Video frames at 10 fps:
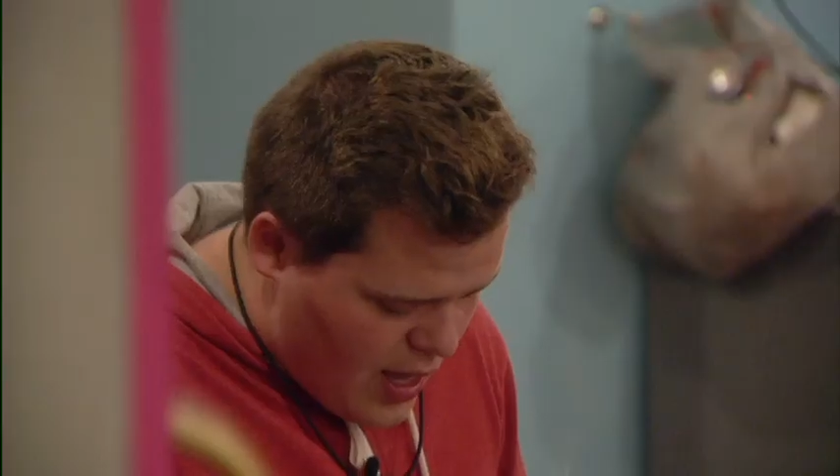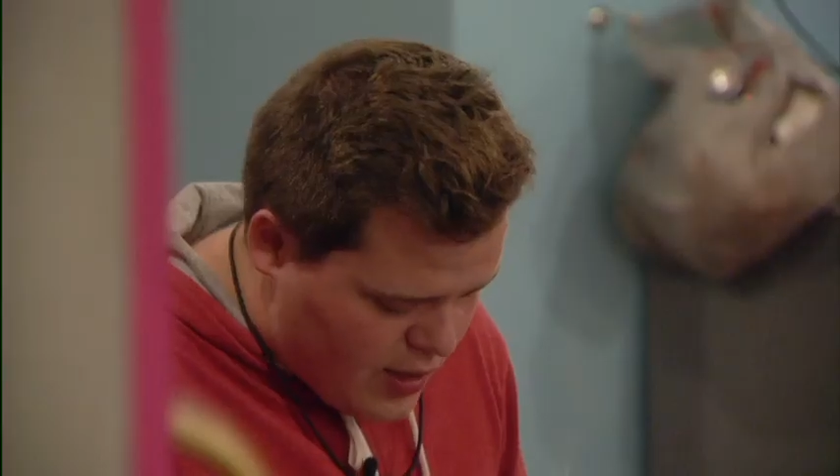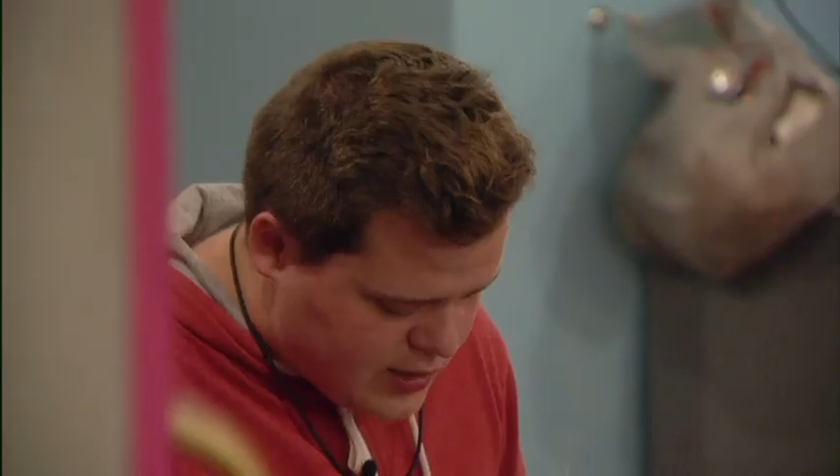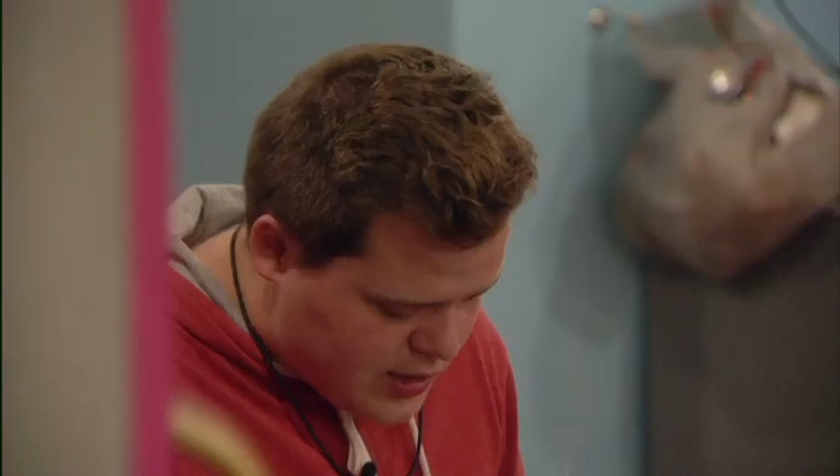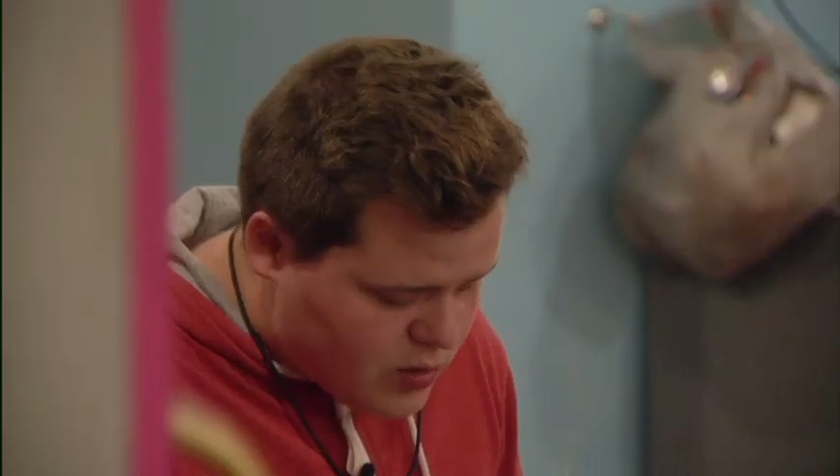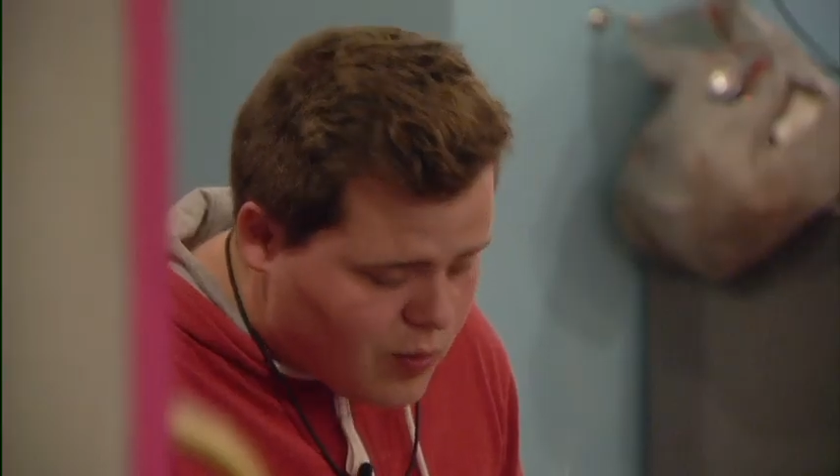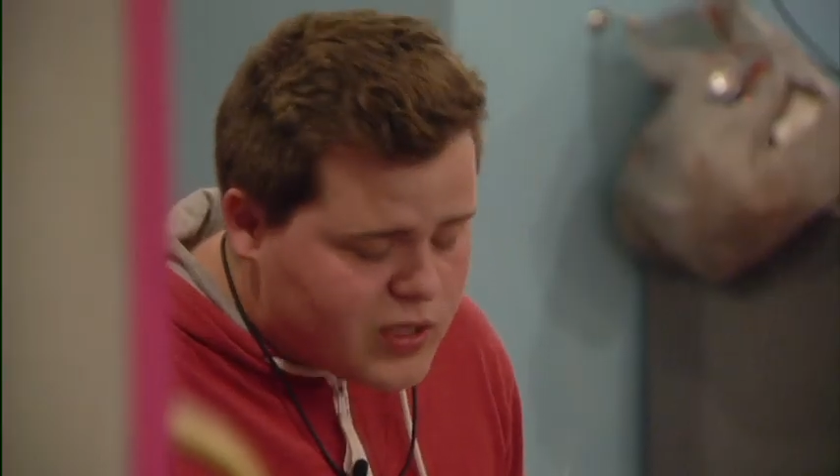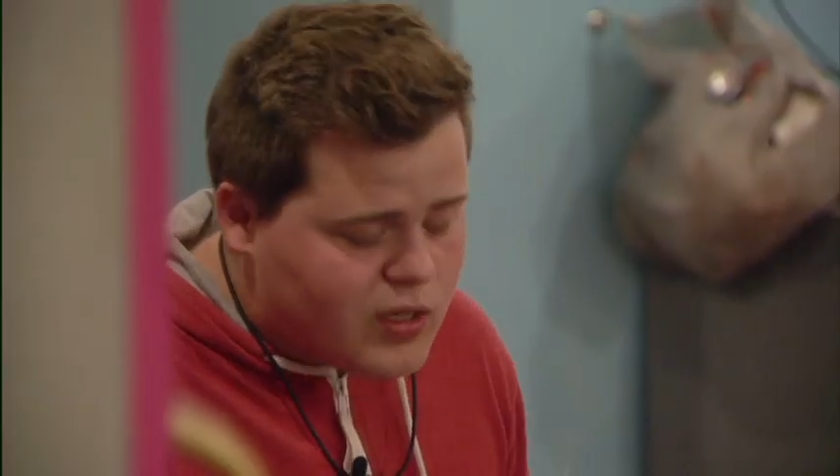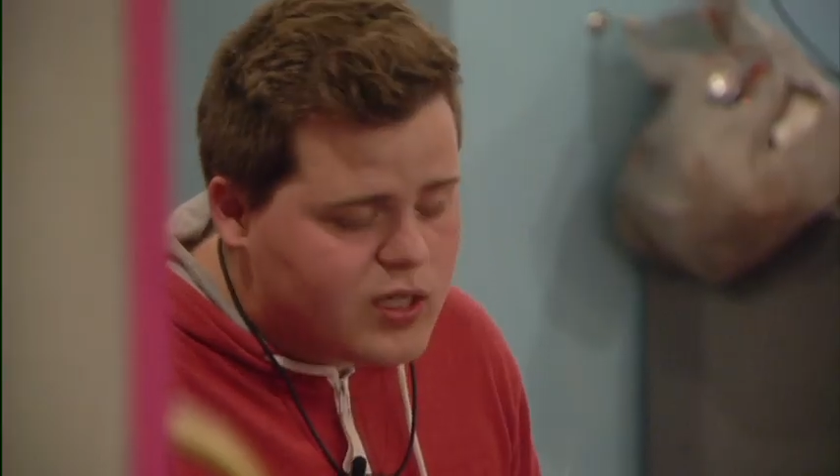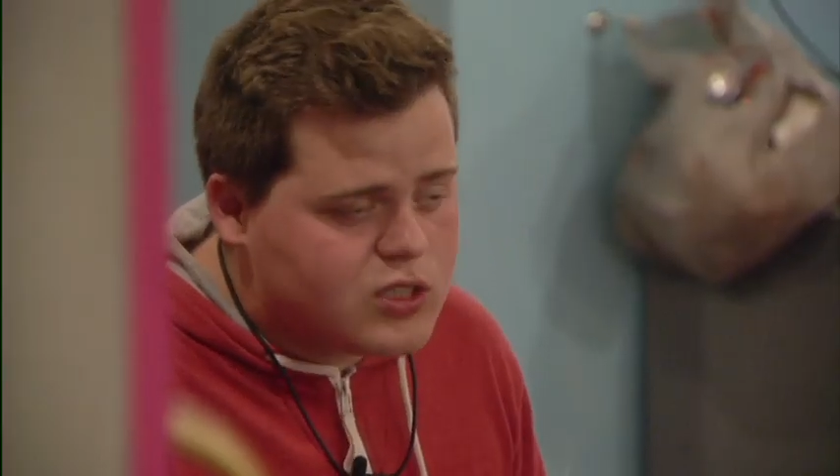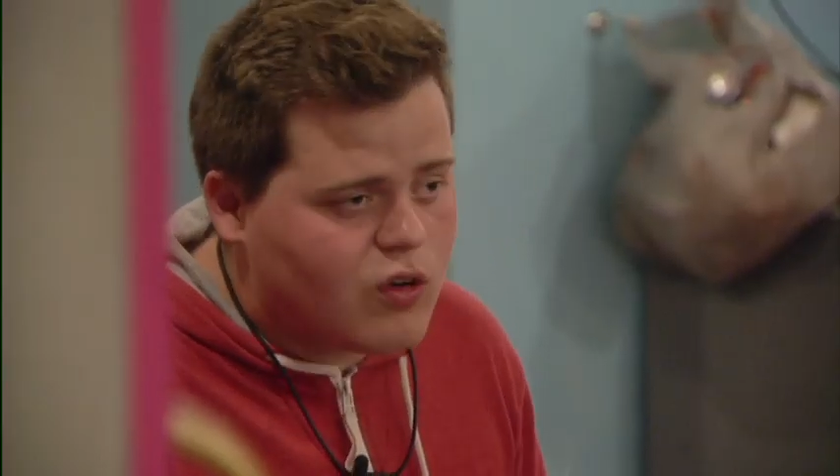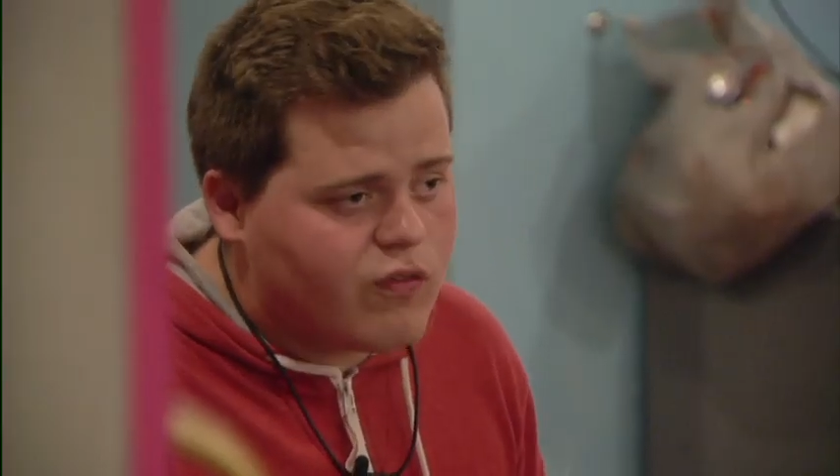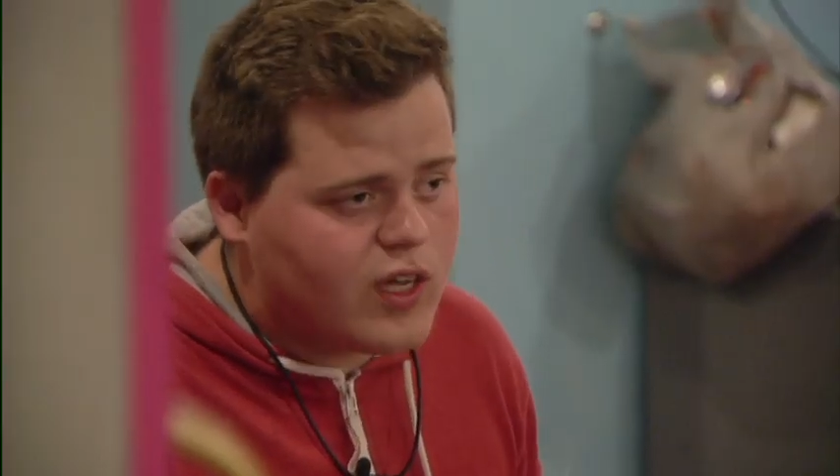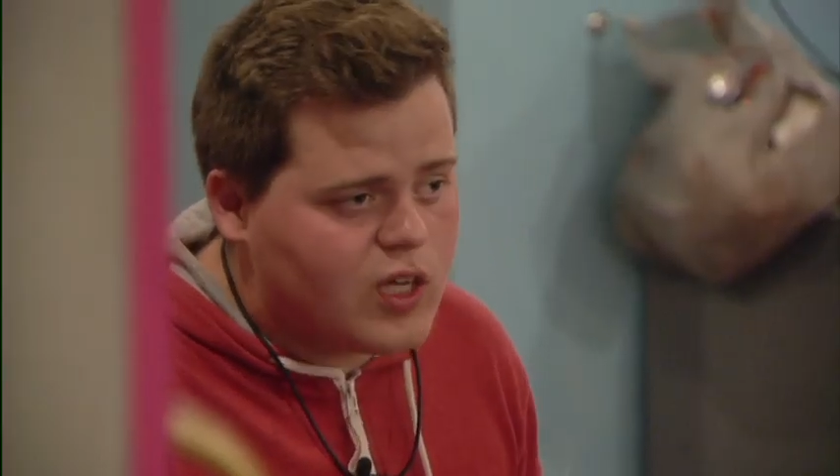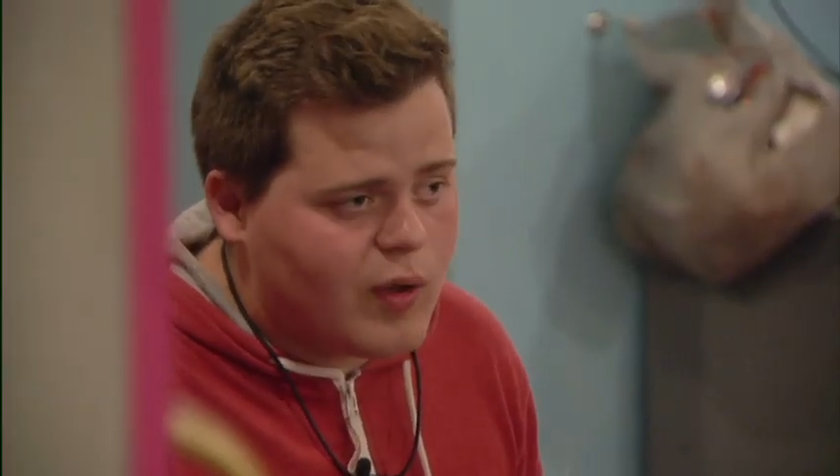And I said to him, well, you need to
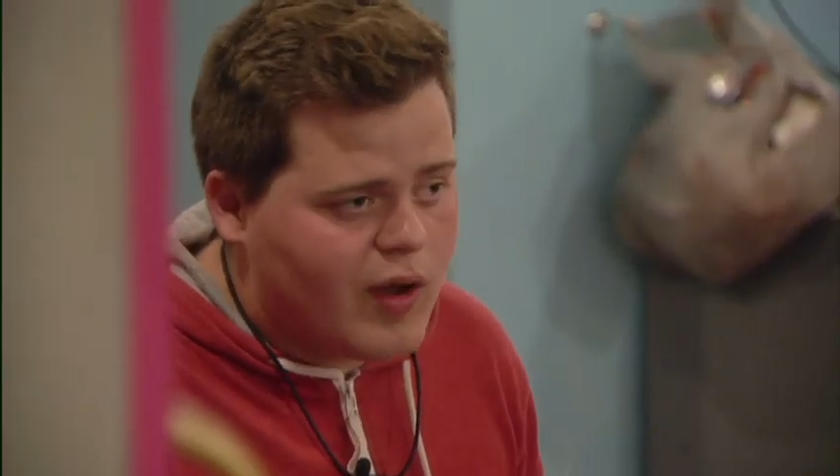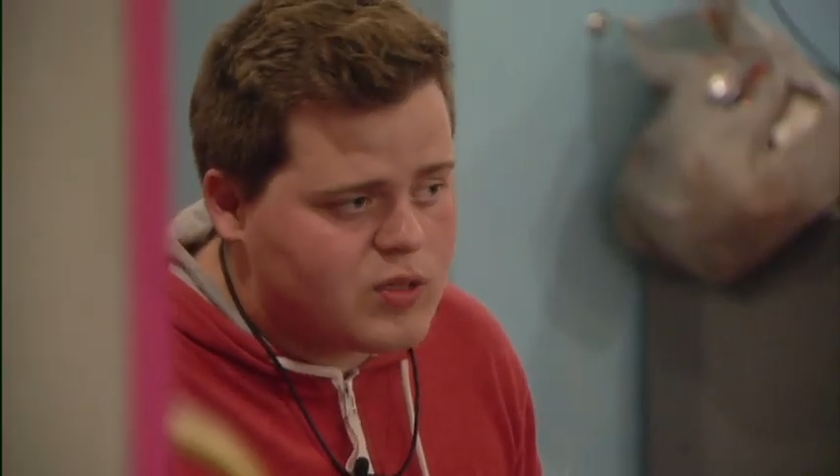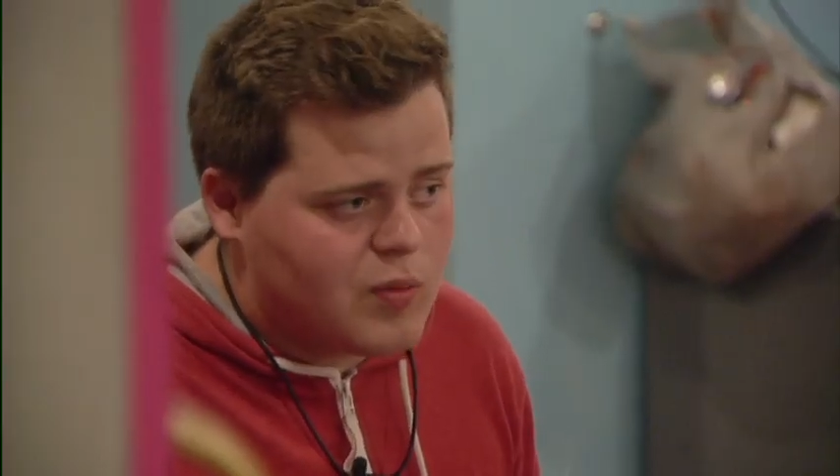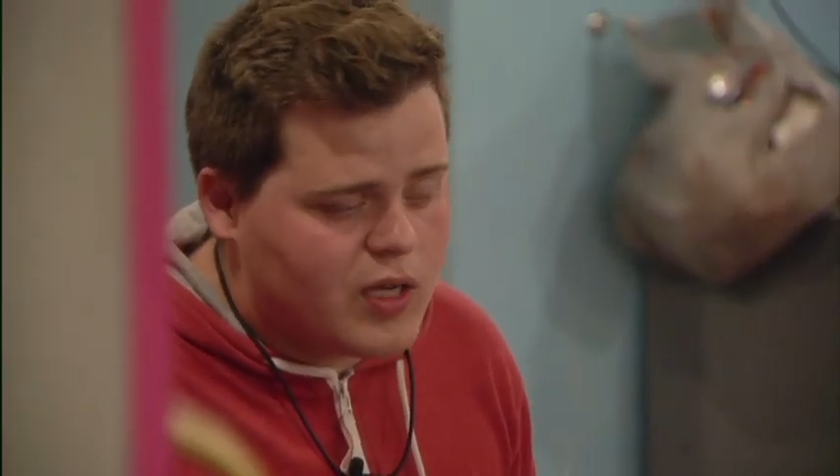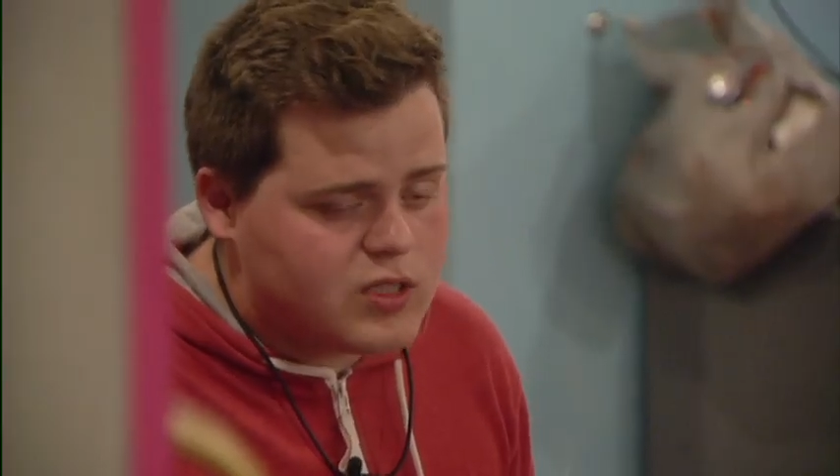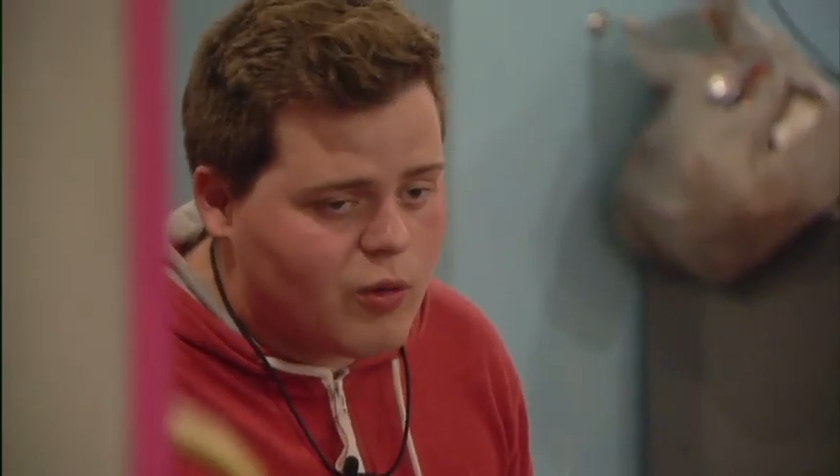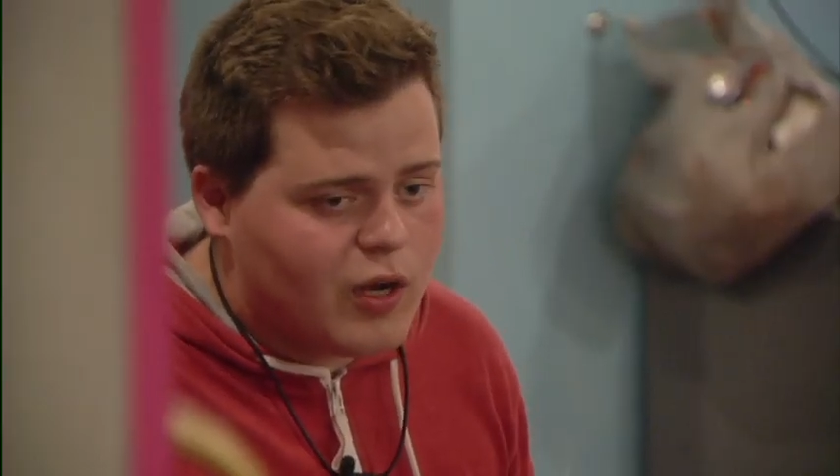stop thinking about it as much.